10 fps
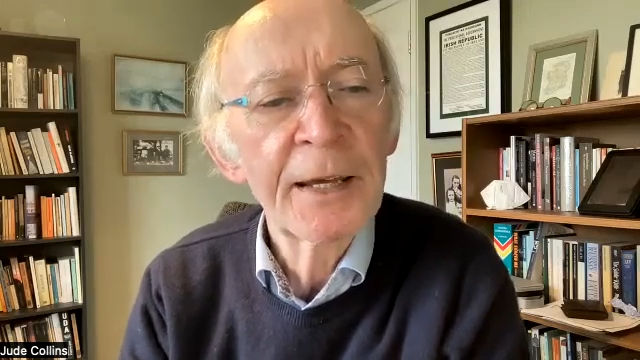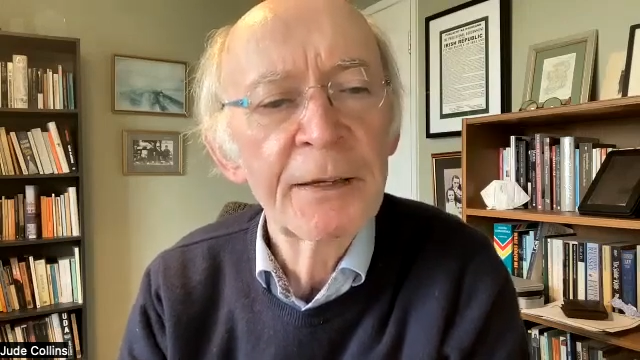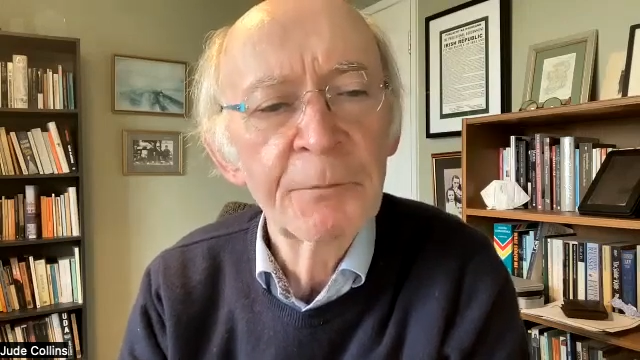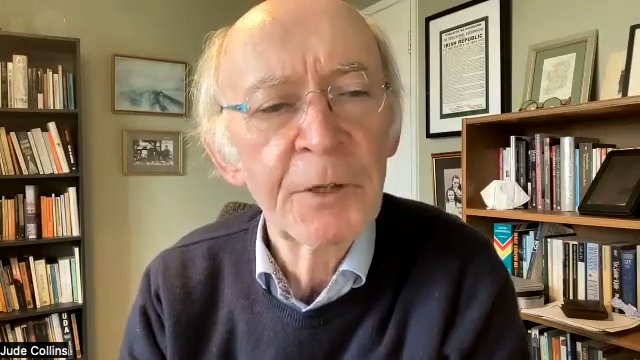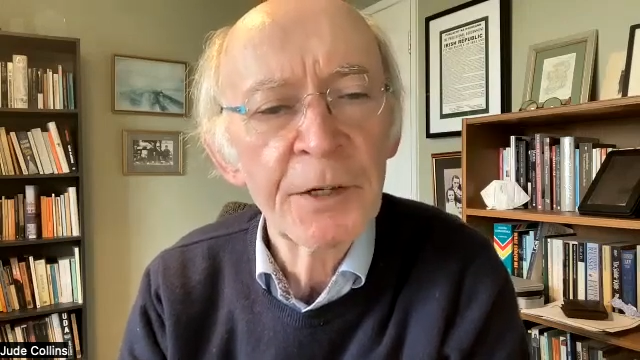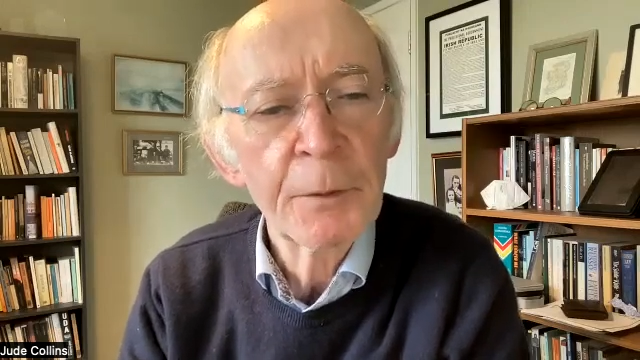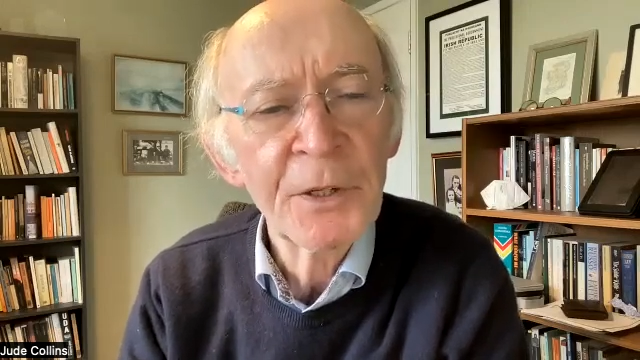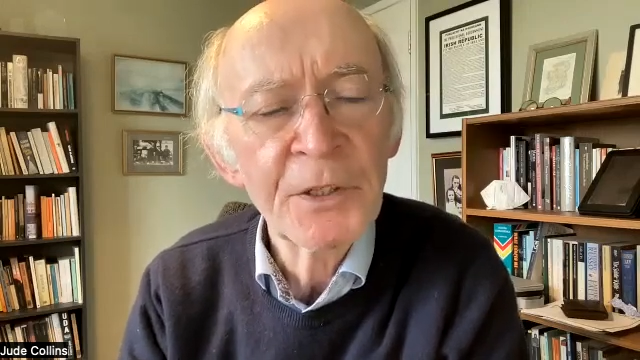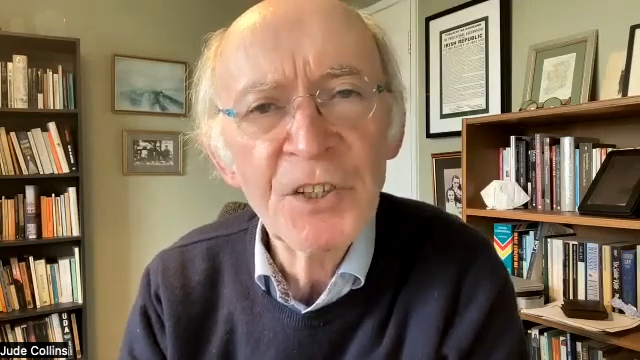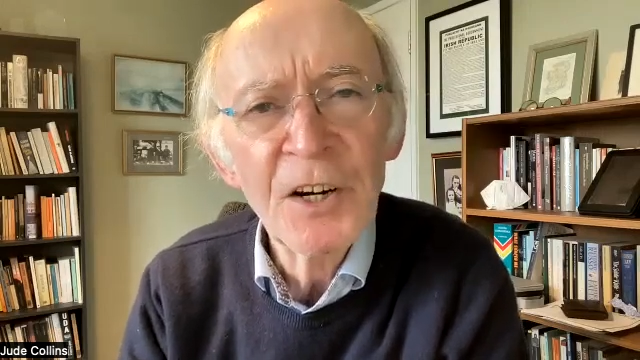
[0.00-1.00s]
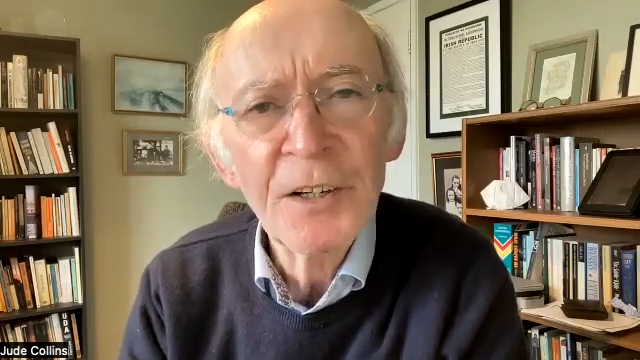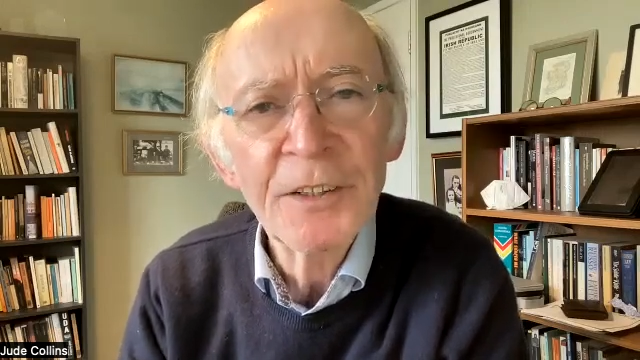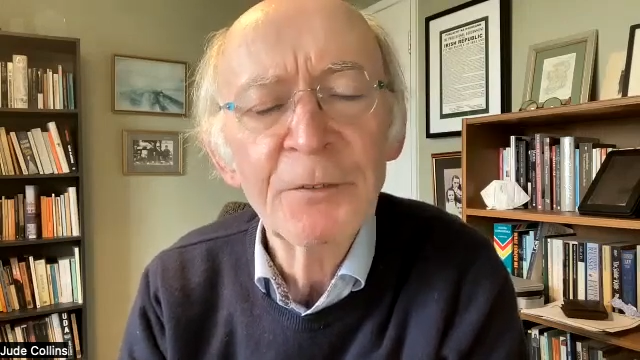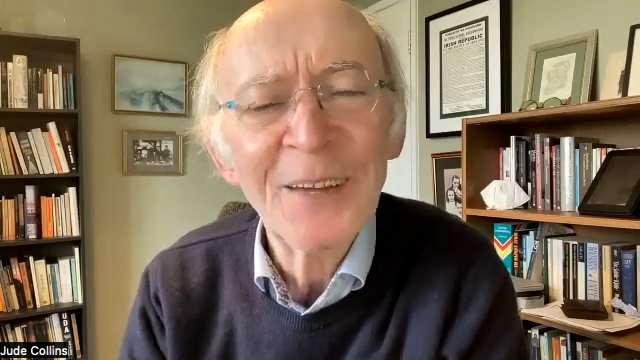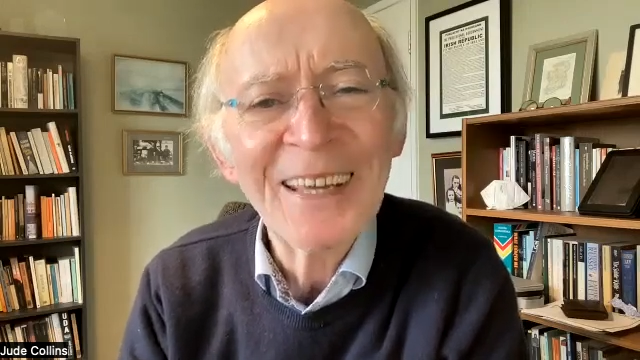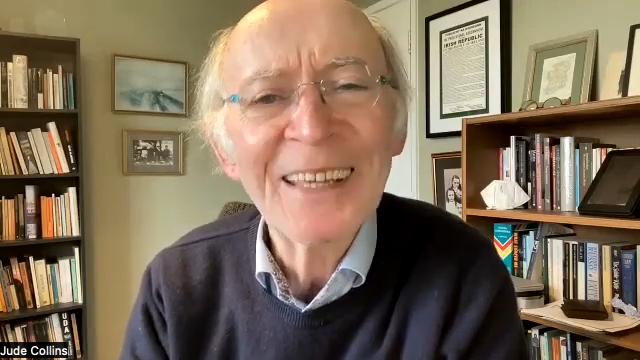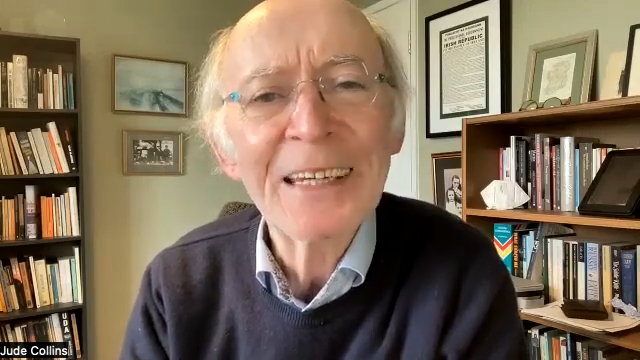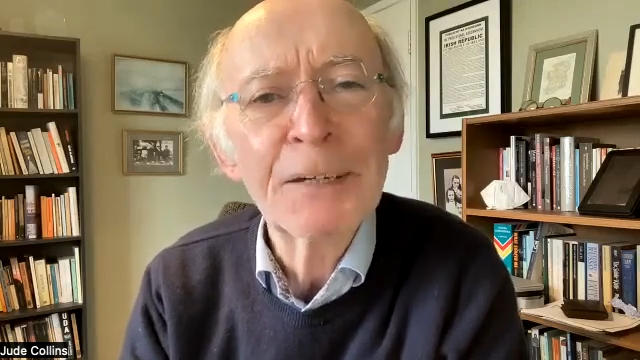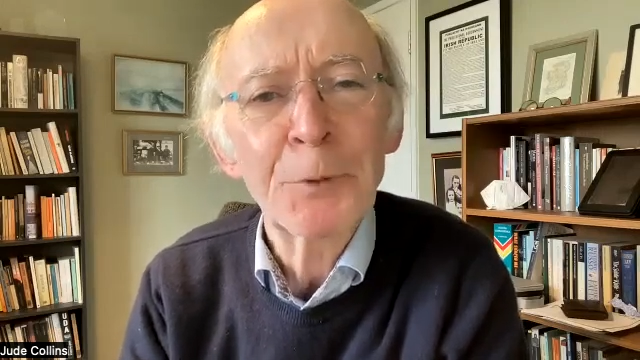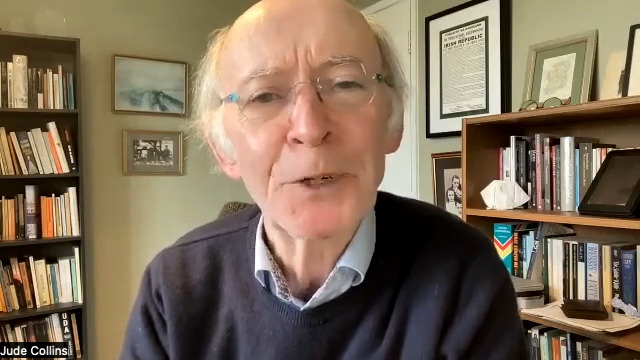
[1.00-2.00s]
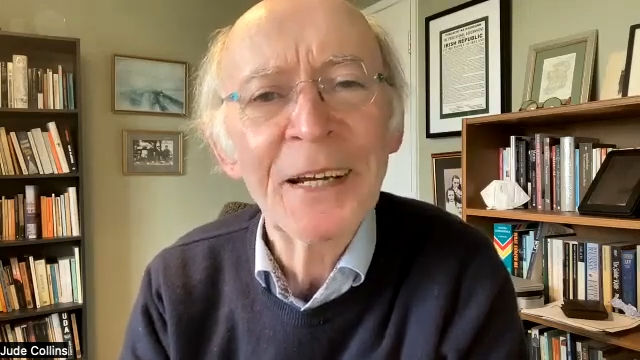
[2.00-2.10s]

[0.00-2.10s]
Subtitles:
He got a majority of 80